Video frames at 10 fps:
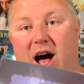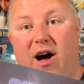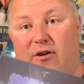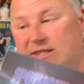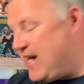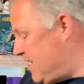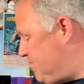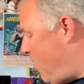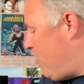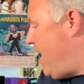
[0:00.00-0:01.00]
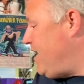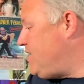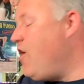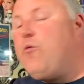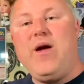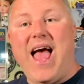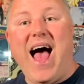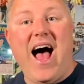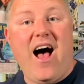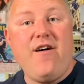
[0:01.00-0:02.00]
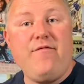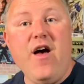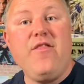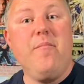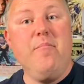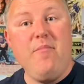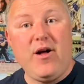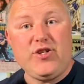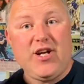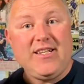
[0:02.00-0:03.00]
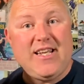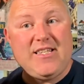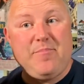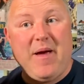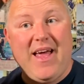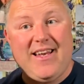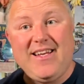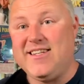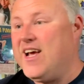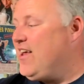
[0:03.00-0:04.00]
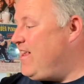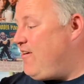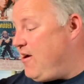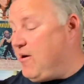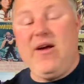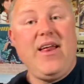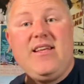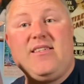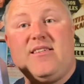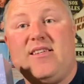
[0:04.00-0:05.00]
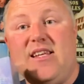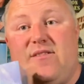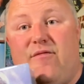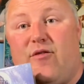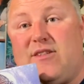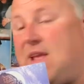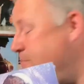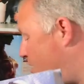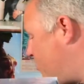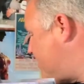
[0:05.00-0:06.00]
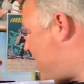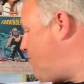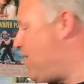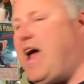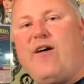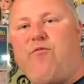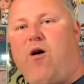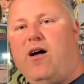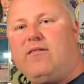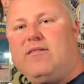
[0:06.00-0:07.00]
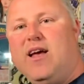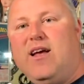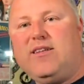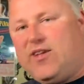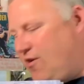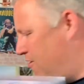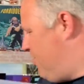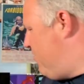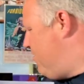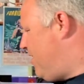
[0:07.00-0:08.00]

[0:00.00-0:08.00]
on today's Spotlight, we have the much anticipated, here it is, season 14 box set. We have three